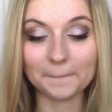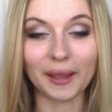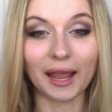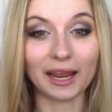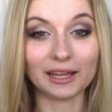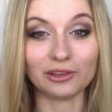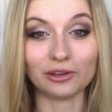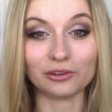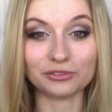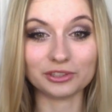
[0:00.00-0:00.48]

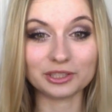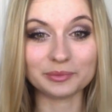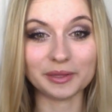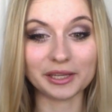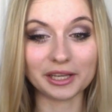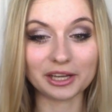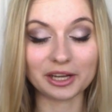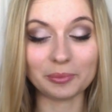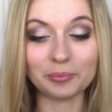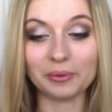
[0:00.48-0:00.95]
I love this
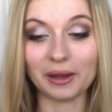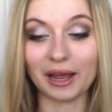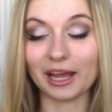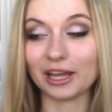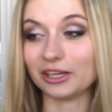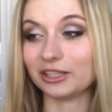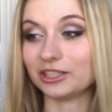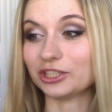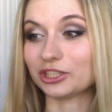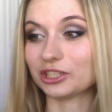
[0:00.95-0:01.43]
makeup.
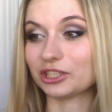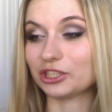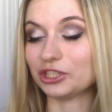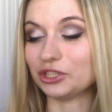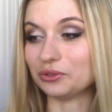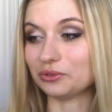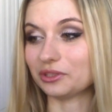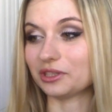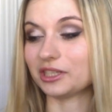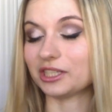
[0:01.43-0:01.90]
I just
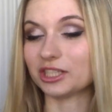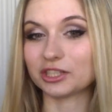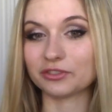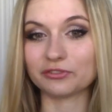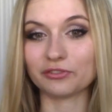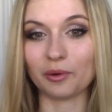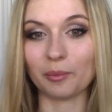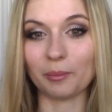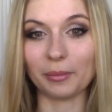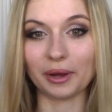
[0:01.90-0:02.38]
used this
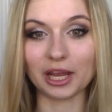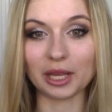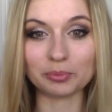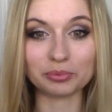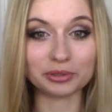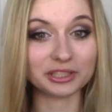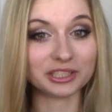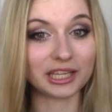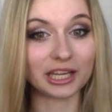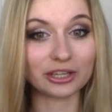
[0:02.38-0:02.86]
from my
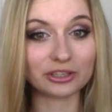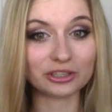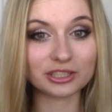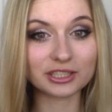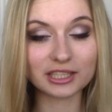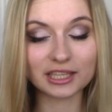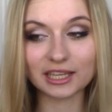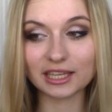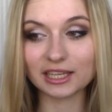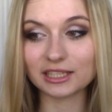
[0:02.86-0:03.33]

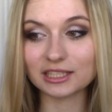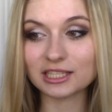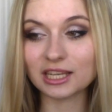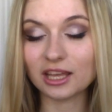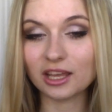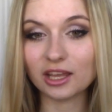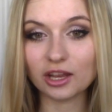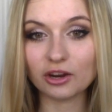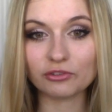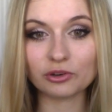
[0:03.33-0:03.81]
presenters kit
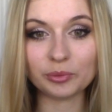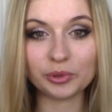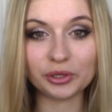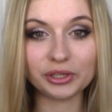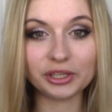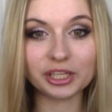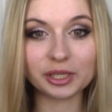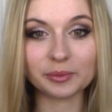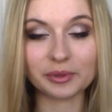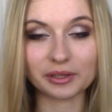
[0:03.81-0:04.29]
from
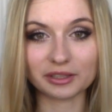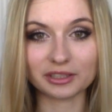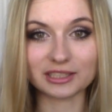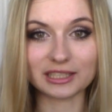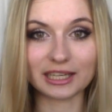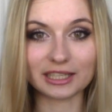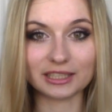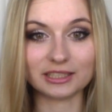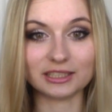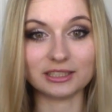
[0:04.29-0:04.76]
Younique because
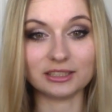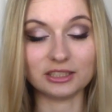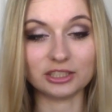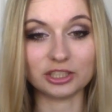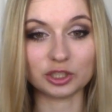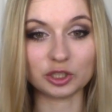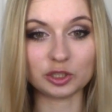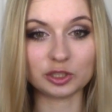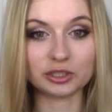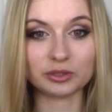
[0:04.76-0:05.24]
I did
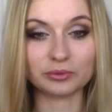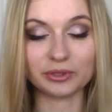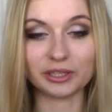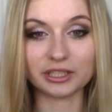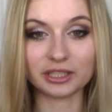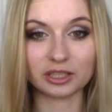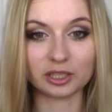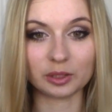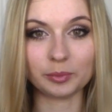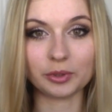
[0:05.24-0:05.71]
just
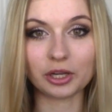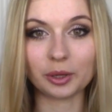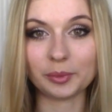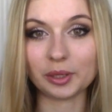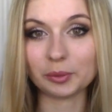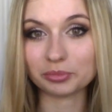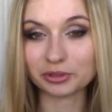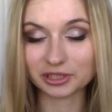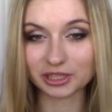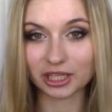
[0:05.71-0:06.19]
recently become a
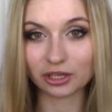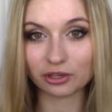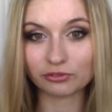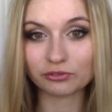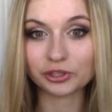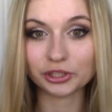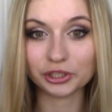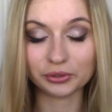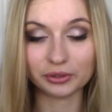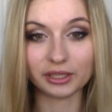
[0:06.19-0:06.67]
presenter
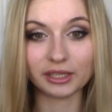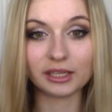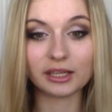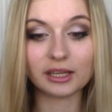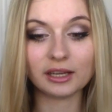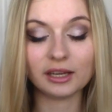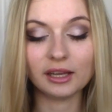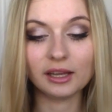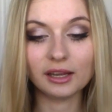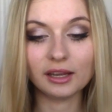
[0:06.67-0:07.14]
for Younique.
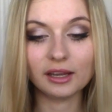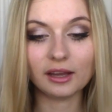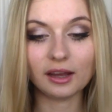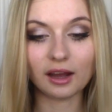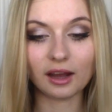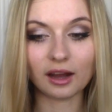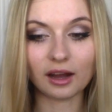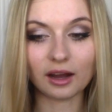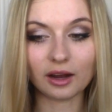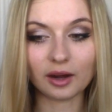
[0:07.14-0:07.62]

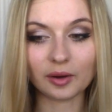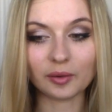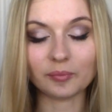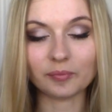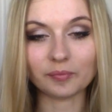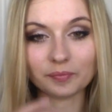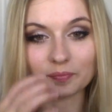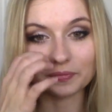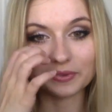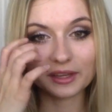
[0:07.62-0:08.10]

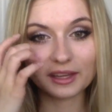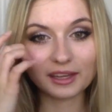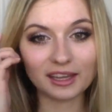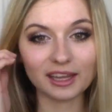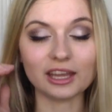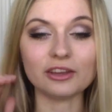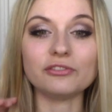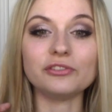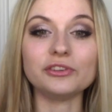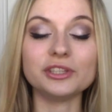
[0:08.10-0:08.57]

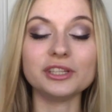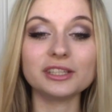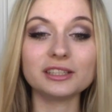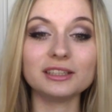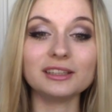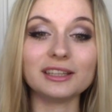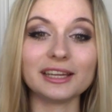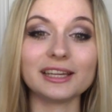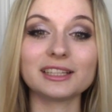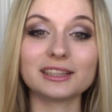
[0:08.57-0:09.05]
If you did
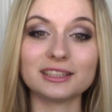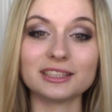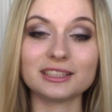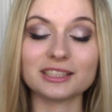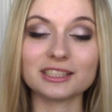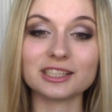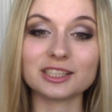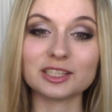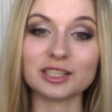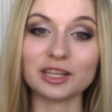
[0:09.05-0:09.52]
like
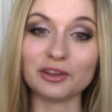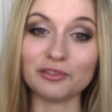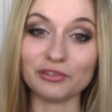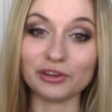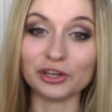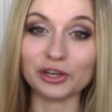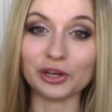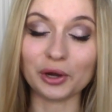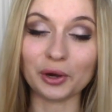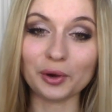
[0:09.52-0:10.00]
this
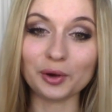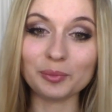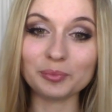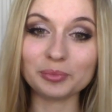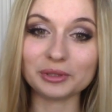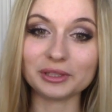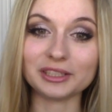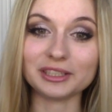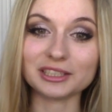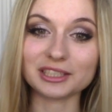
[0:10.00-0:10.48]
video,
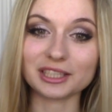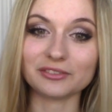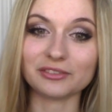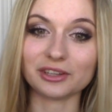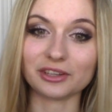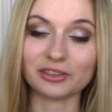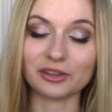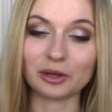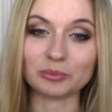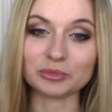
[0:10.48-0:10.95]
please give it
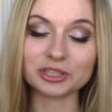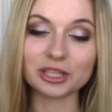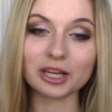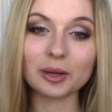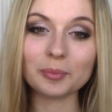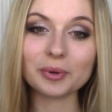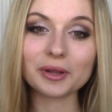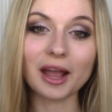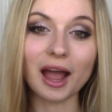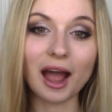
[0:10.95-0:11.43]
a thumbs
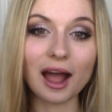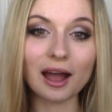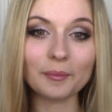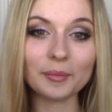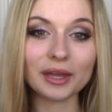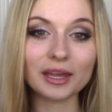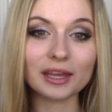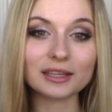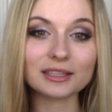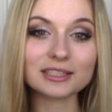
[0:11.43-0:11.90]
up,
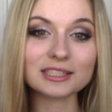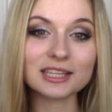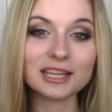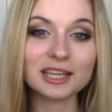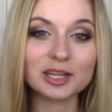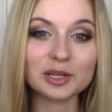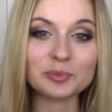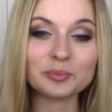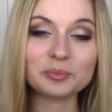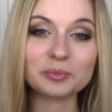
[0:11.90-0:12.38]
comment,
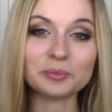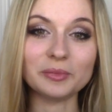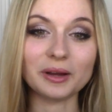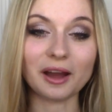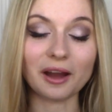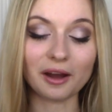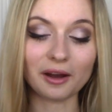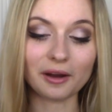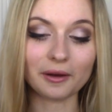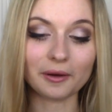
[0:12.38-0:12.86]

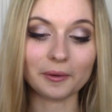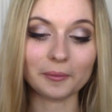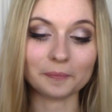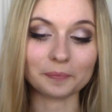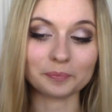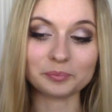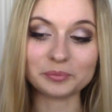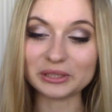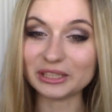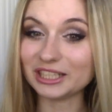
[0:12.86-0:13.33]

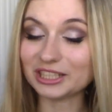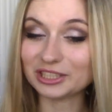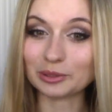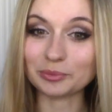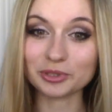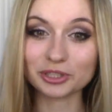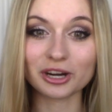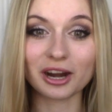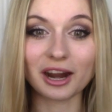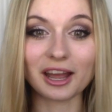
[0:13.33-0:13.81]
please
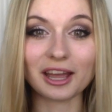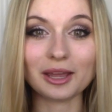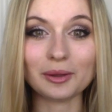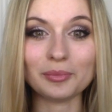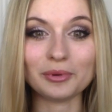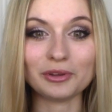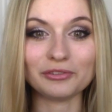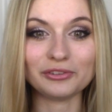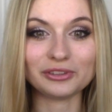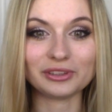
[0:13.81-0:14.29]
subscribe
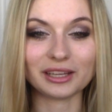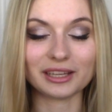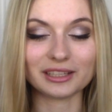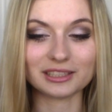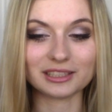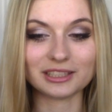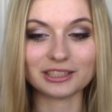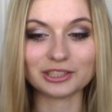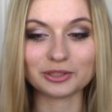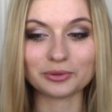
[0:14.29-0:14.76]
if you liked
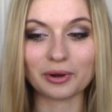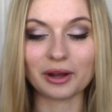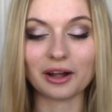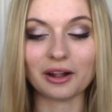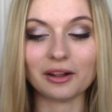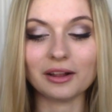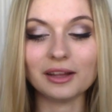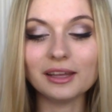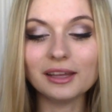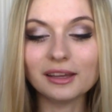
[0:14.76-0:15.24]
it as
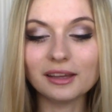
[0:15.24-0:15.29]
well.